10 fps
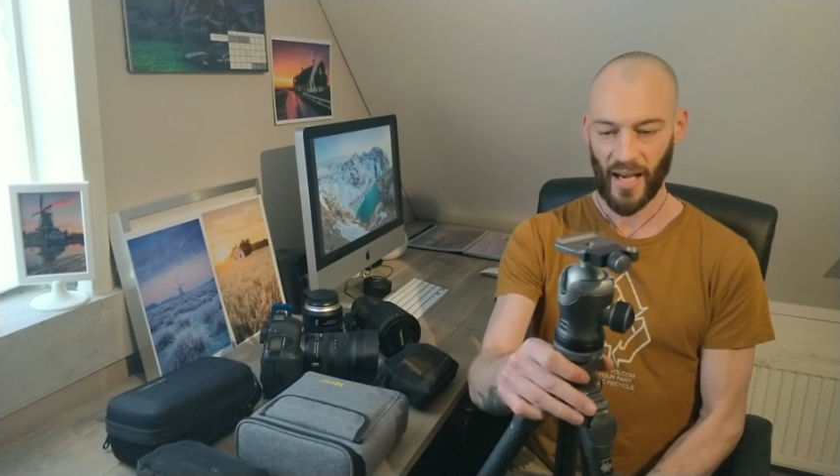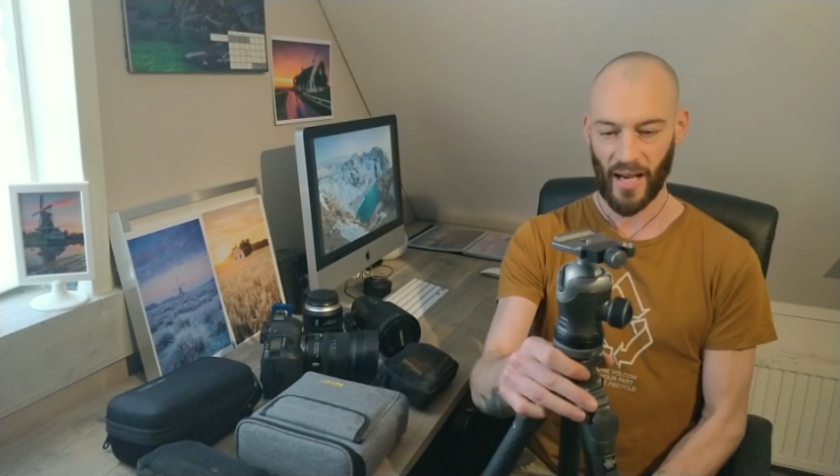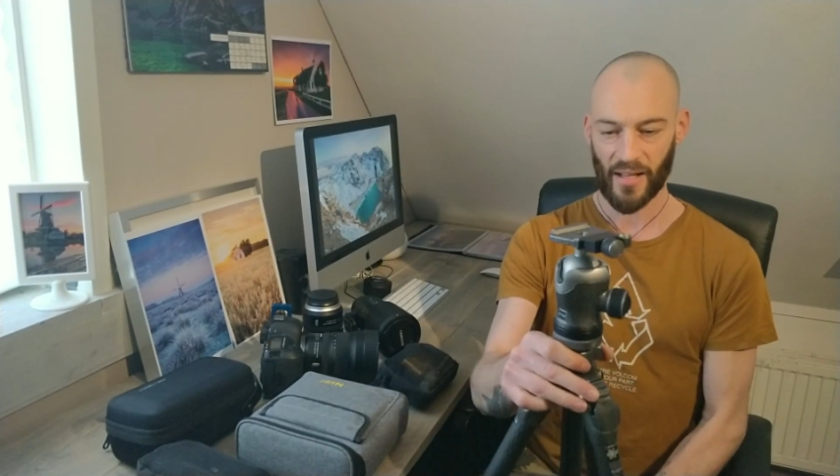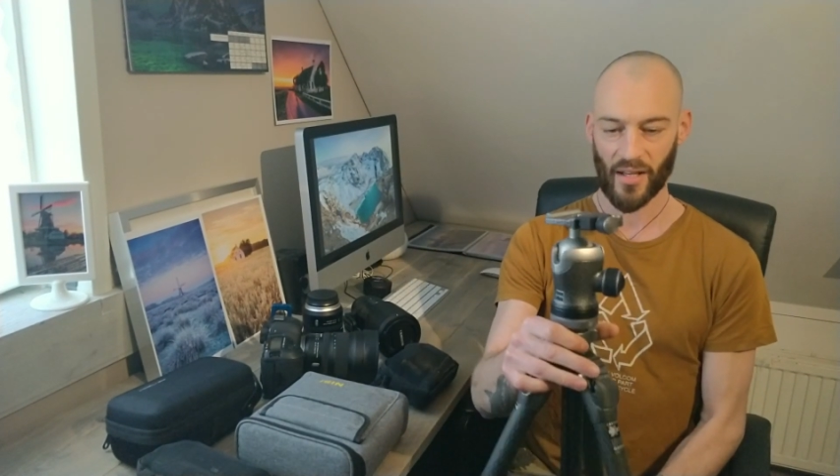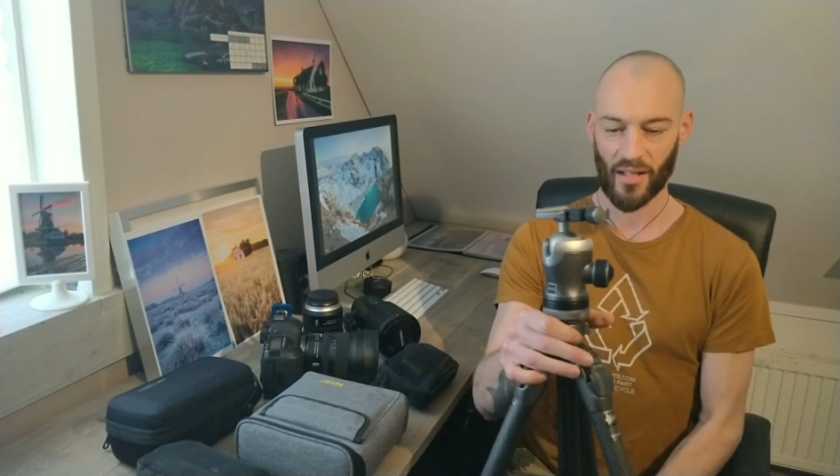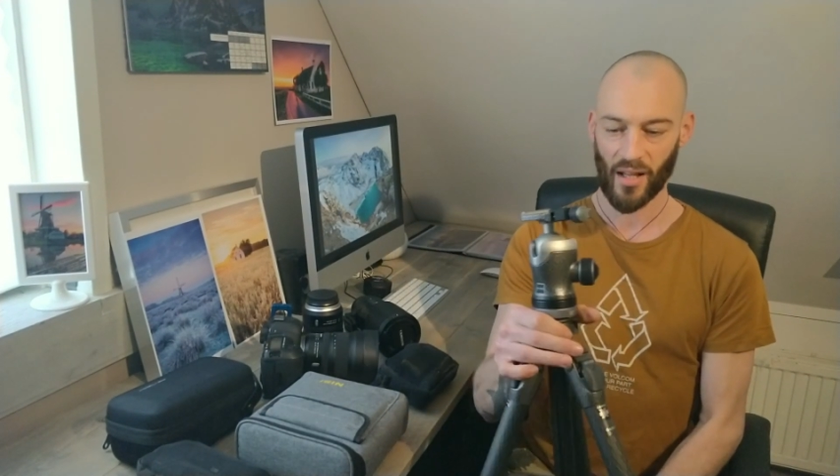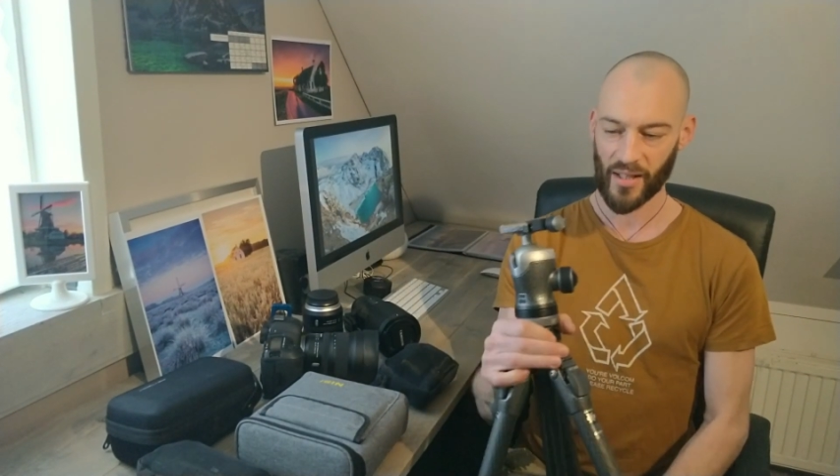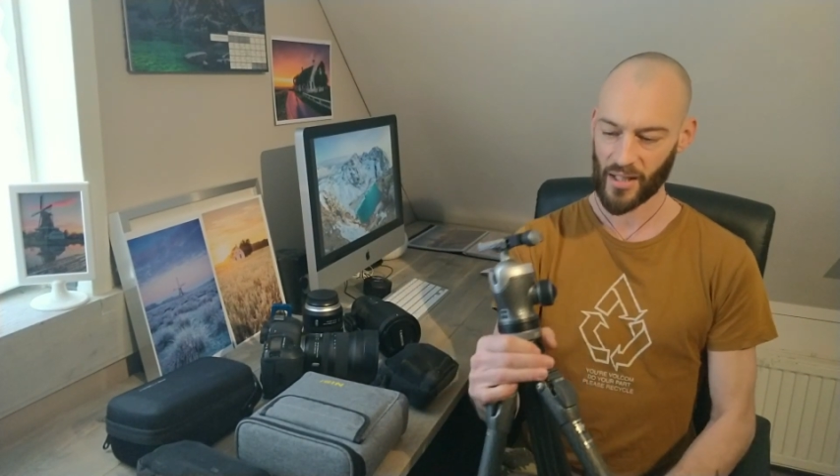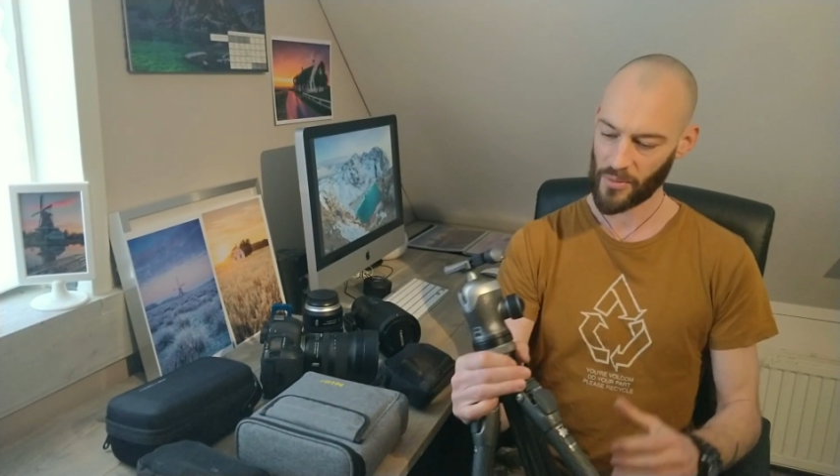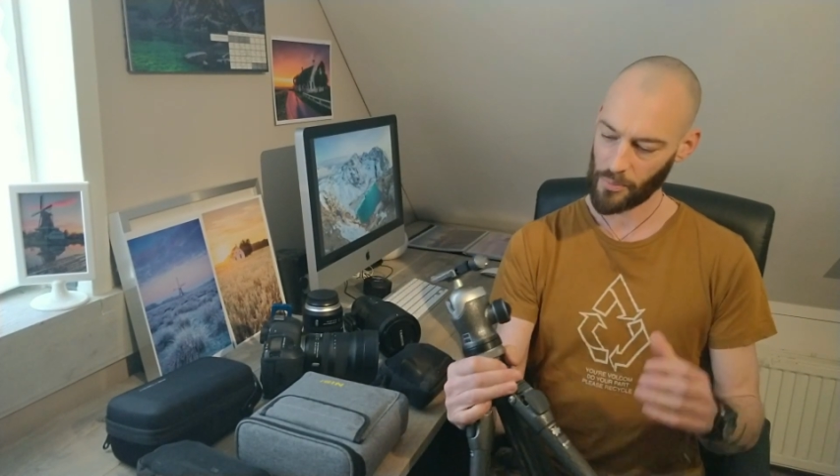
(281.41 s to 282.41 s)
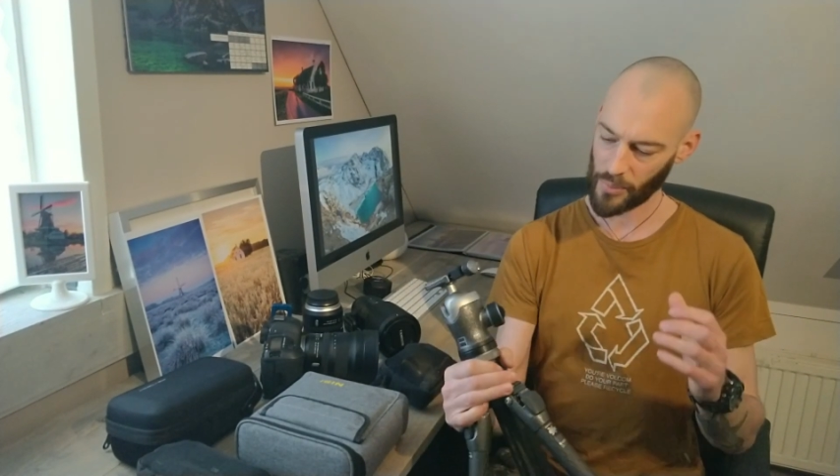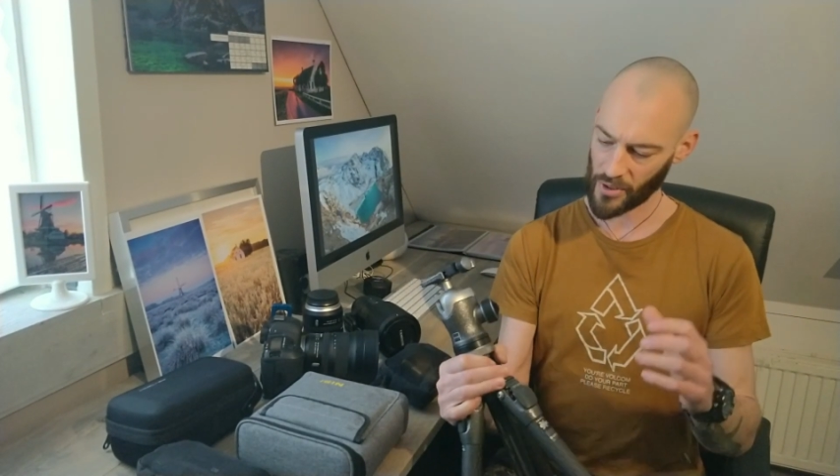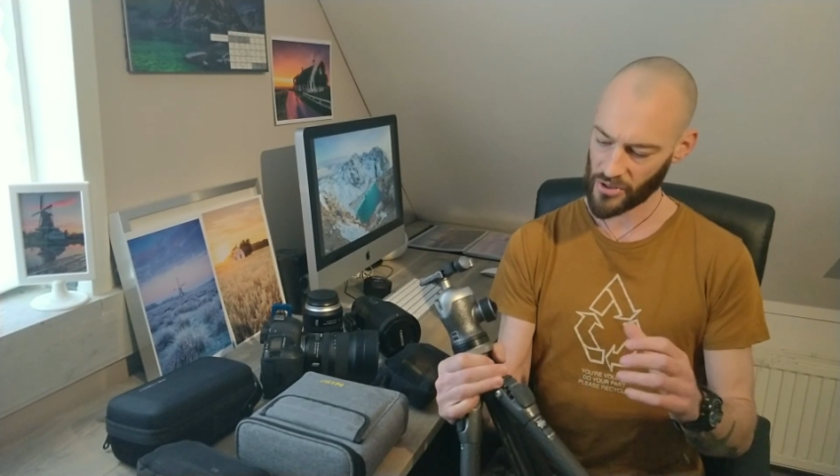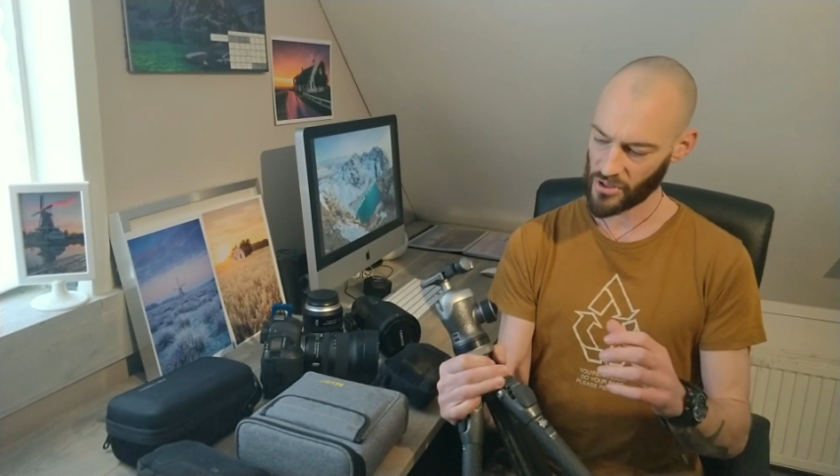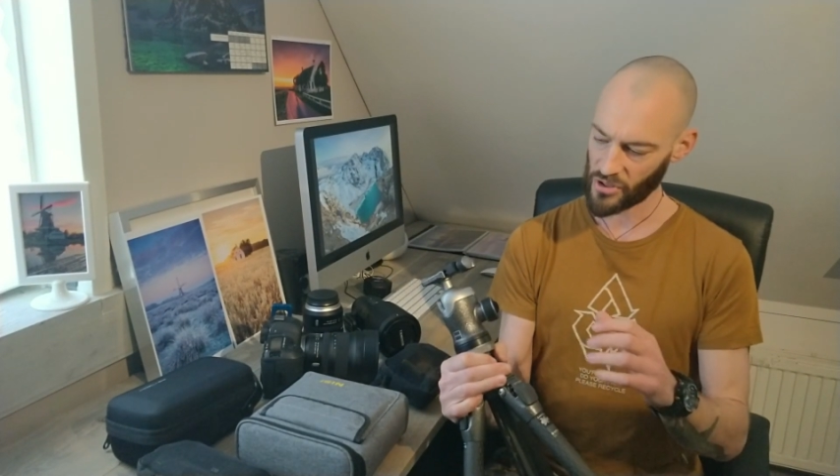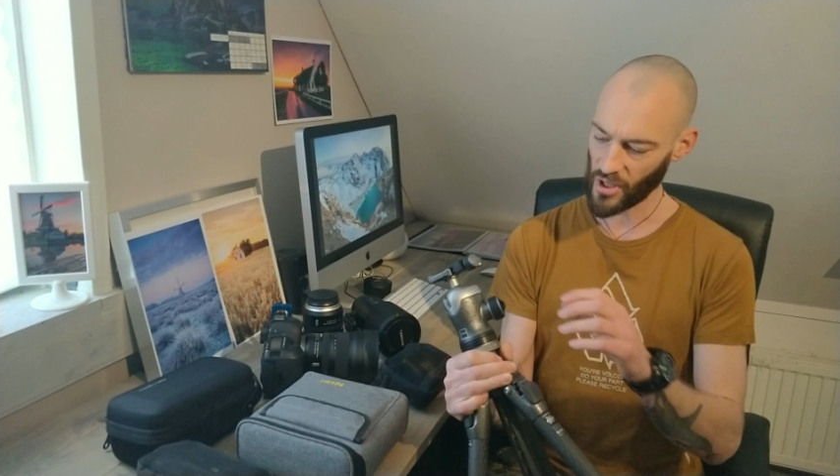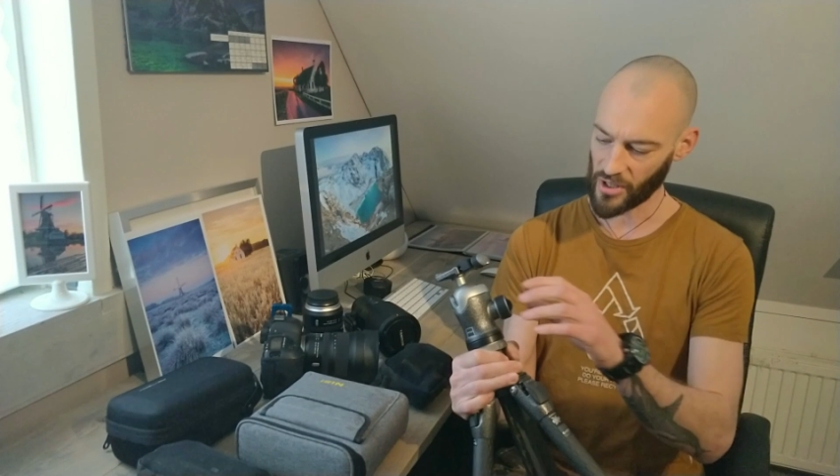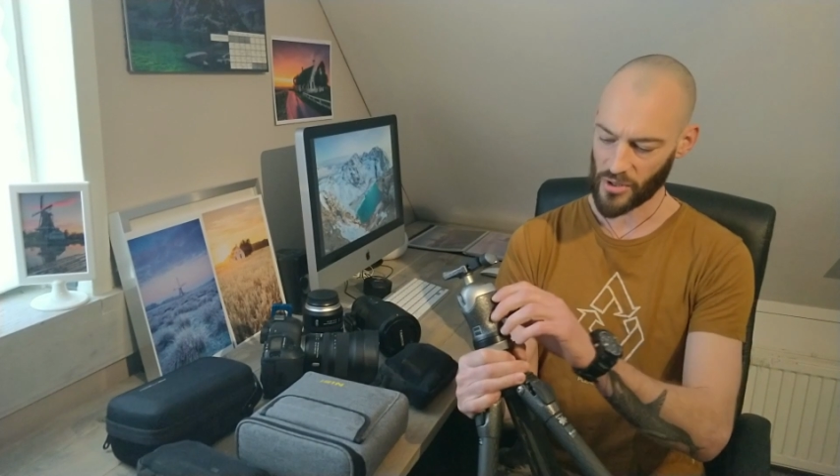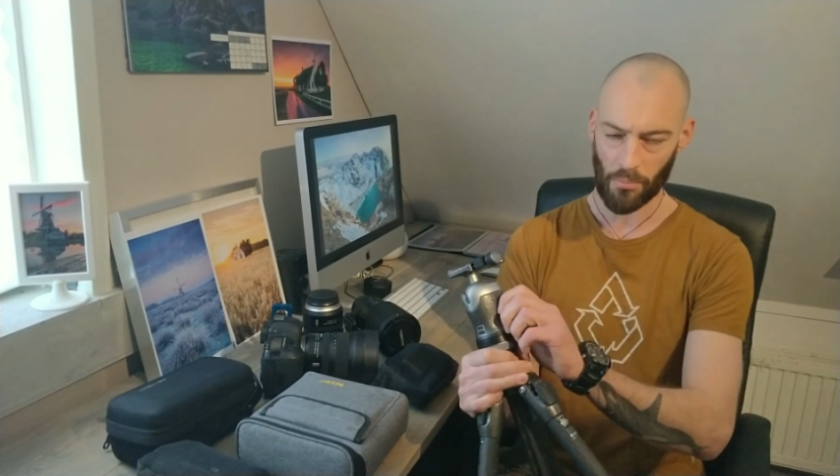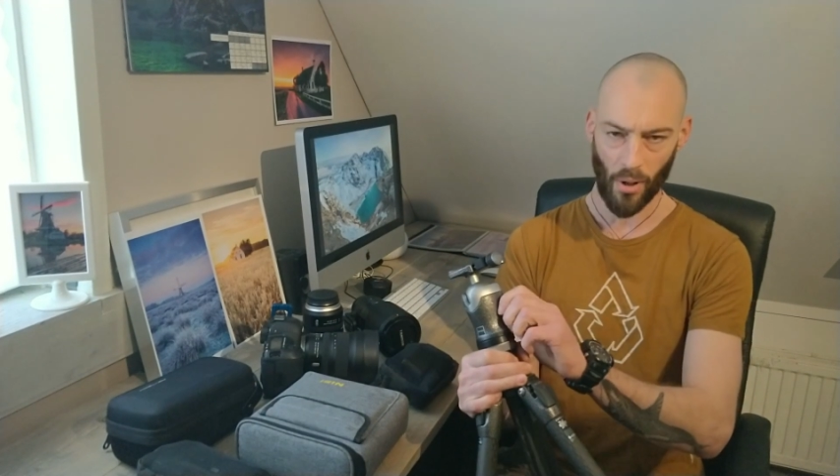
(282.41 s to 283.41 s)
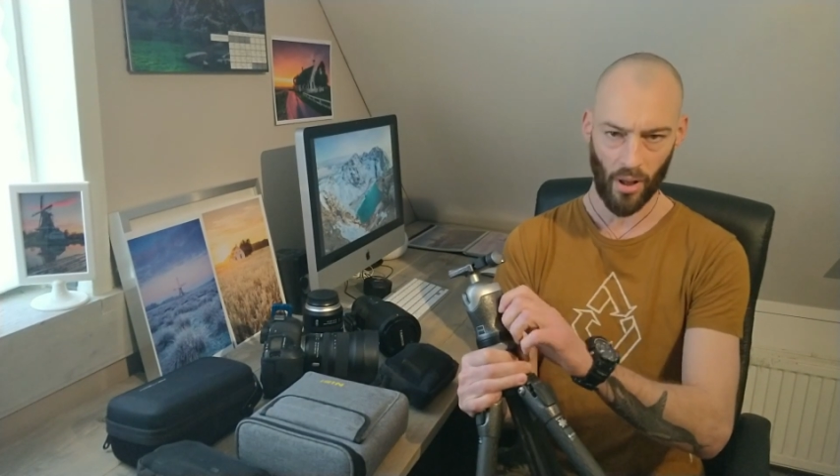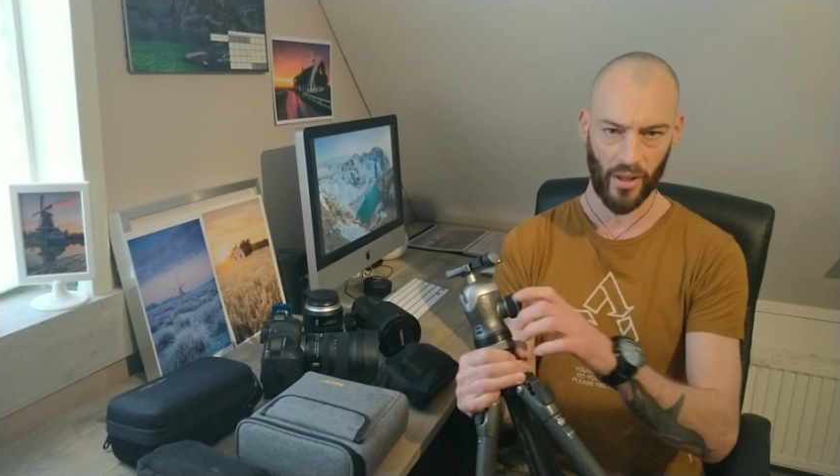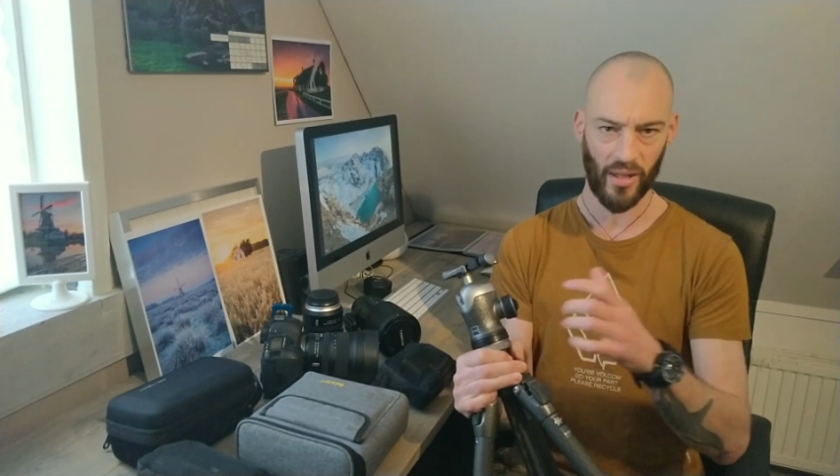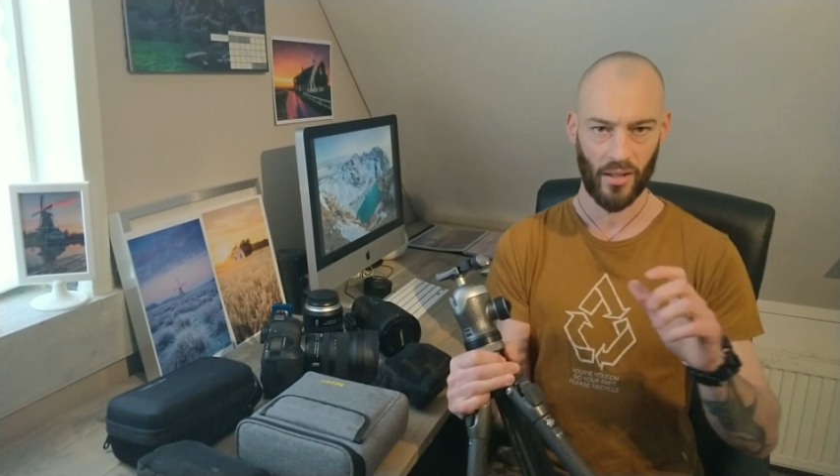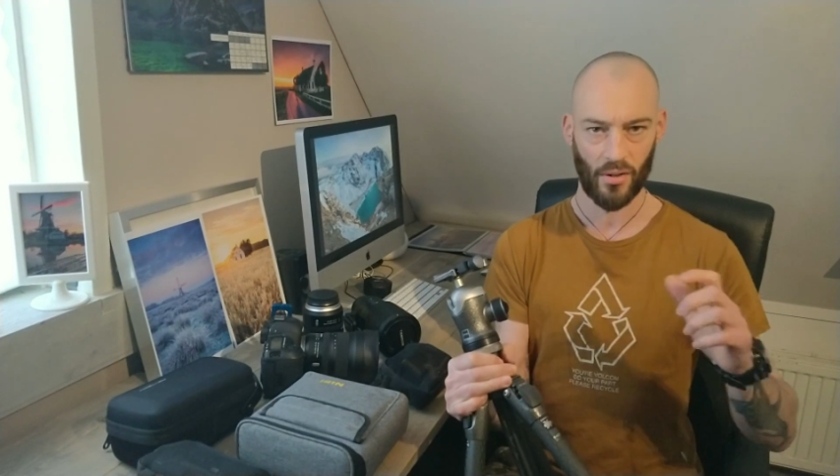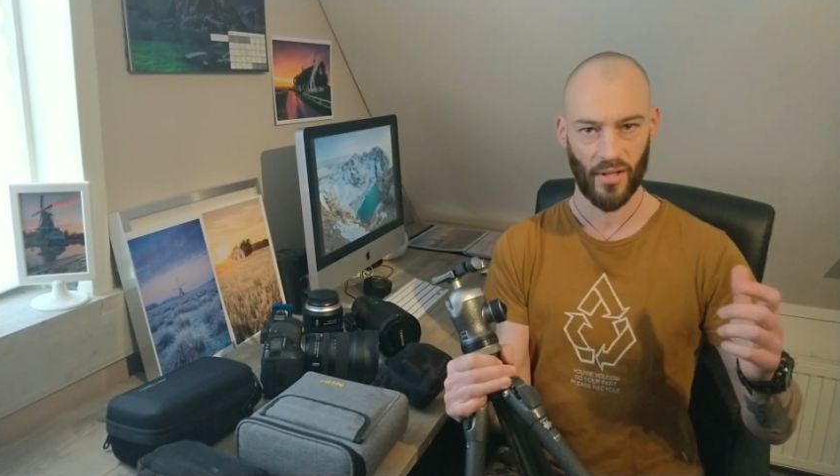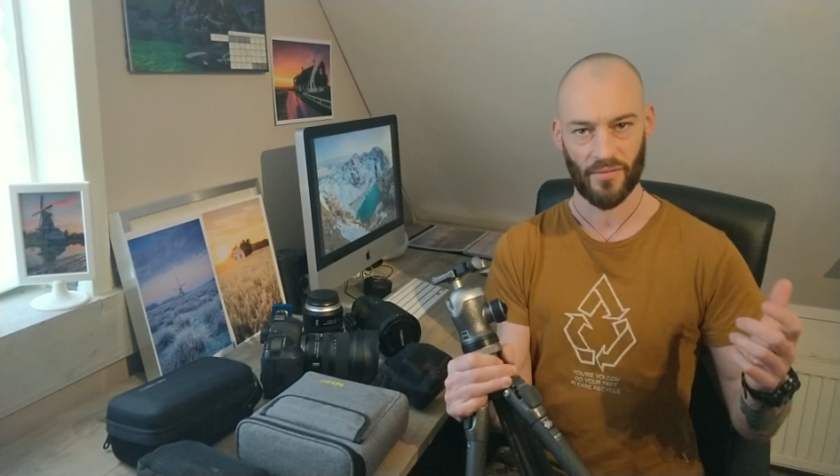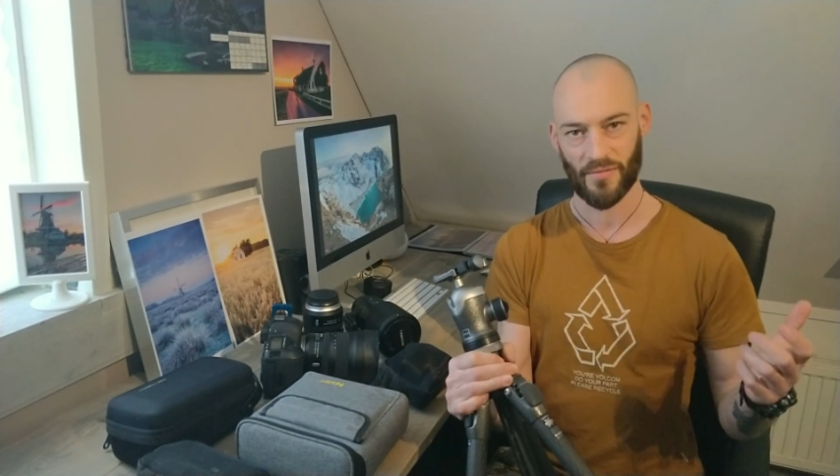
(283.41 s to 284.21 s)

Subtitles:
and I like it because it's nice and bulky.